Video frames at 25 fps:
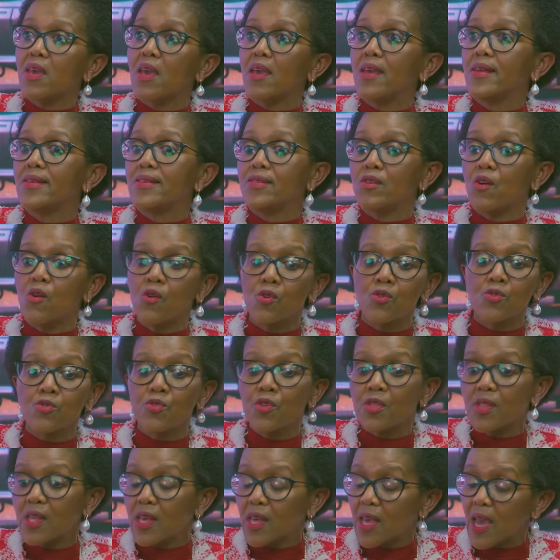and
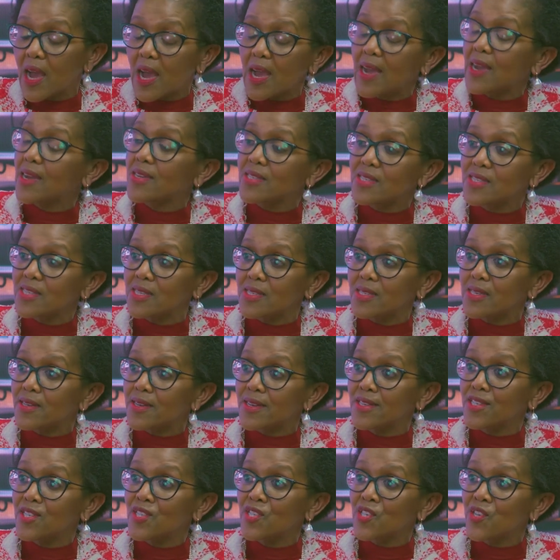also the younger
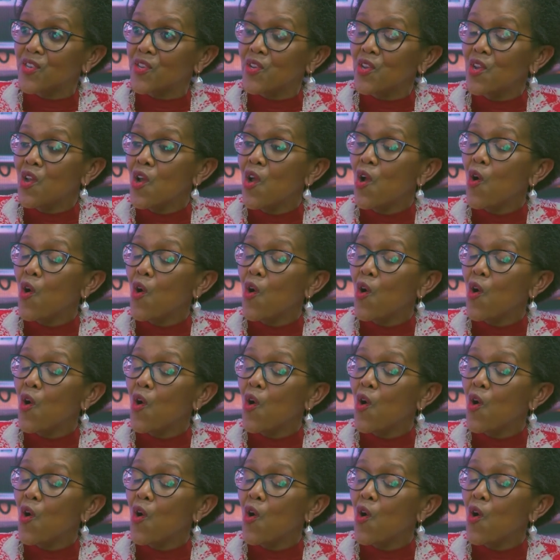generation